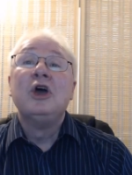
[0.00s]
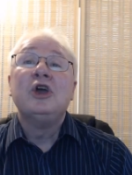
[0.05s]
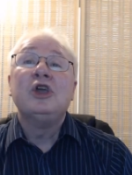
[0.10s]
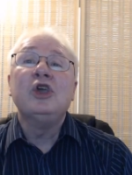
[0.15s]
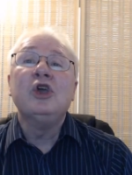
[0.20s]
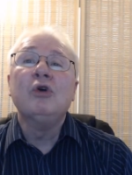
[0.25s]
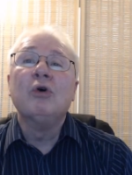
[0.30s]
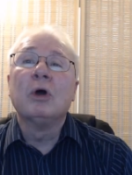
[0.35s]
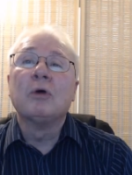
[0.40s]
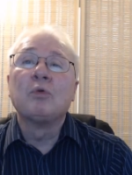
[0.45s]

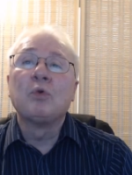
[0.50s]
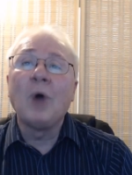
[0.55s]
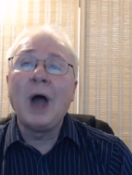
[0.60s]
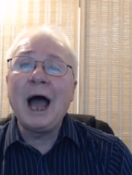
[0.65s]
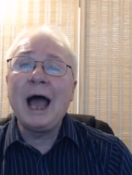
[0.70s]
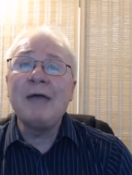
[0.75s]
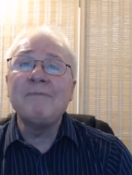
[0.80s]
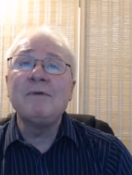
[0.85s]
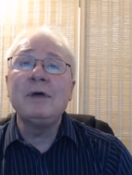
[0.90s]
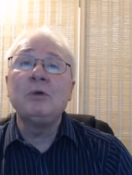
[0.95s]
You
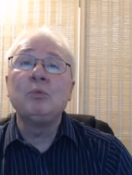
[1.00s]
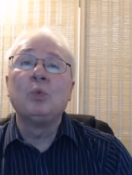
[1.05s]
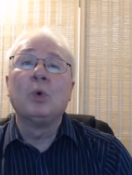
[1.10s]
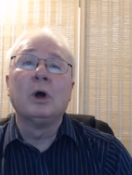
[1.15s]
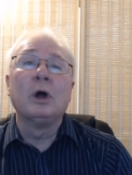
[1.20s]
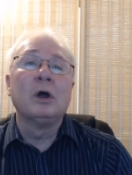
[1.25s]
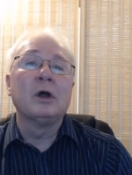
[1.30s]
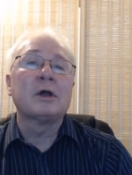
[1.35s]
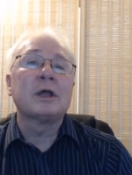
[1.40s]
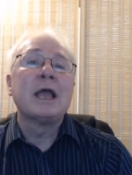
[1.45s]
arrive at
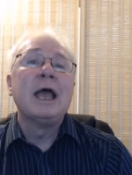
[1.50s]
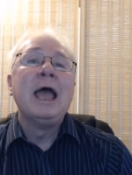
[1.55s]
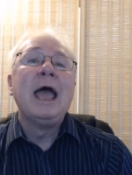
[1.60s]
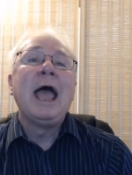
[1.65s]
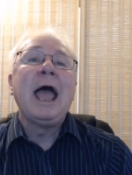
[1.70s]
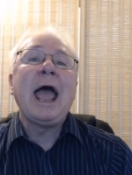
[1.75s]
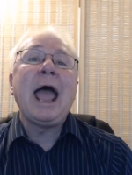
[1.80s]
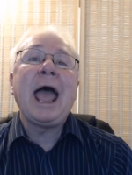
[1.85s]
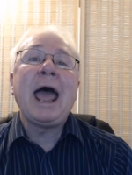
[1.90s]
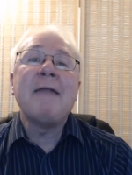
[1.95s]
work
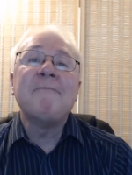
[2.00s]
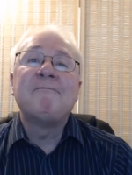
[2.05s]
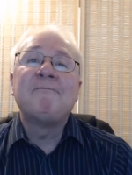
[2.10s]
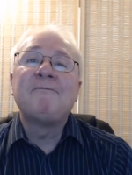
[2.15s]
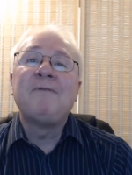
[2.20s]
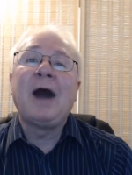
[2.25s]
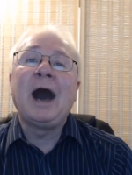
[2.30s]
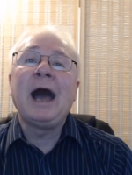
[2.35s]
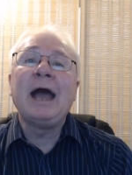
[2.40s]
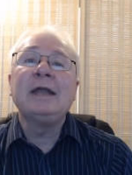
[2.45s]
and
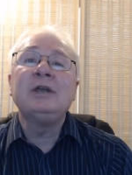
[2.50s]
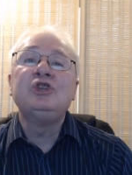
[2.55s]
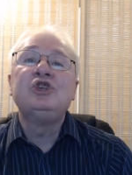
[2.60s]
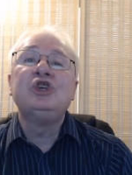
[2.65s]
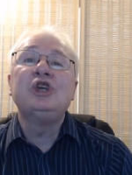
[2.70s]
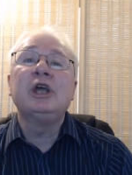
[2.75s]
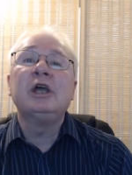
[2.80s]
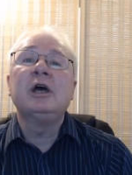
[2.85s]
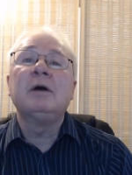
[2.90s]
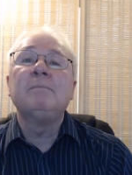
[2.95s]
find
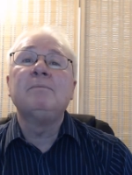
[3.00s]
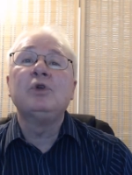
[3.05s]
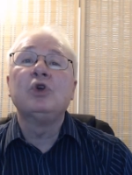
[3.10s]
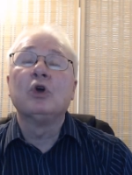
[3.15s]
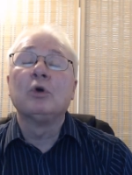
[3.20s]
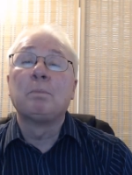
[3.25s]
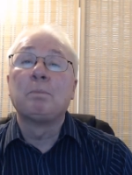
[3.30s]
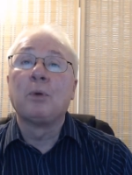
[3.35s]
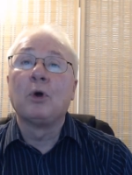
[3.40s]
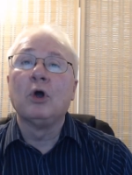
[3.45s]
Jim
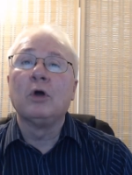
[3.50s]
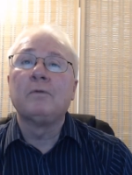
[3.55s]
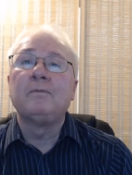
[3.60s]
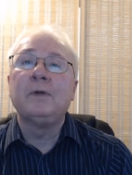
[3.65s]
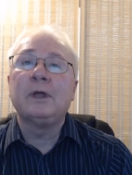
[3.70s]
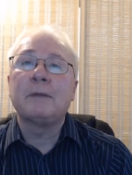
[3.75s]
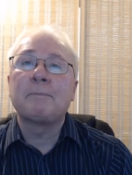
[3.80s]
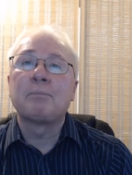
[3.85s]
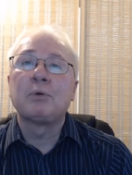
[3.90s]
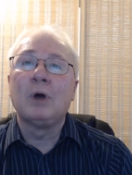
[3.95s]
your
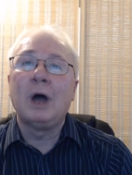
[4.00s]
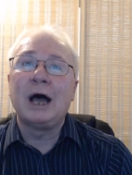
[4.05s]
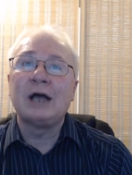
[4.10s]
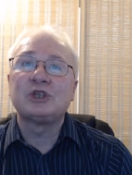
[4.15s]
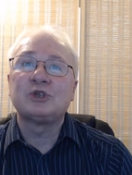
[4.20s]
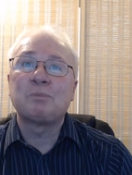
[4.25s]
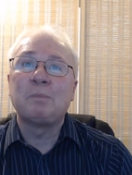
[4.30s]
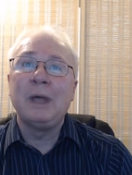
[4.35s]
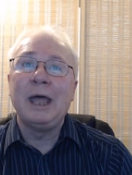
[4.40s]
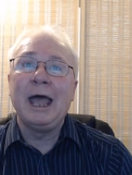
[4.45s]
perfect
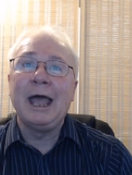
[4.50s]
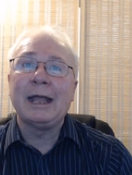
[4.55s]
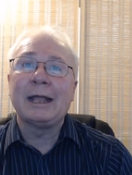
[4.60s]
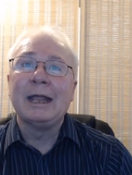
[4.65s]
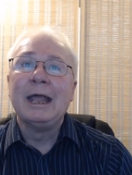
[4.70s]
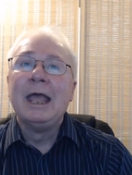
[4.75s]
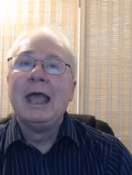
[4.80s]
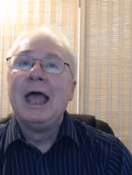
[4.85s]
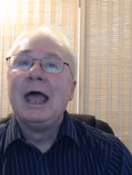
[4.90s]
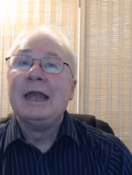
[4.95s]
prospect.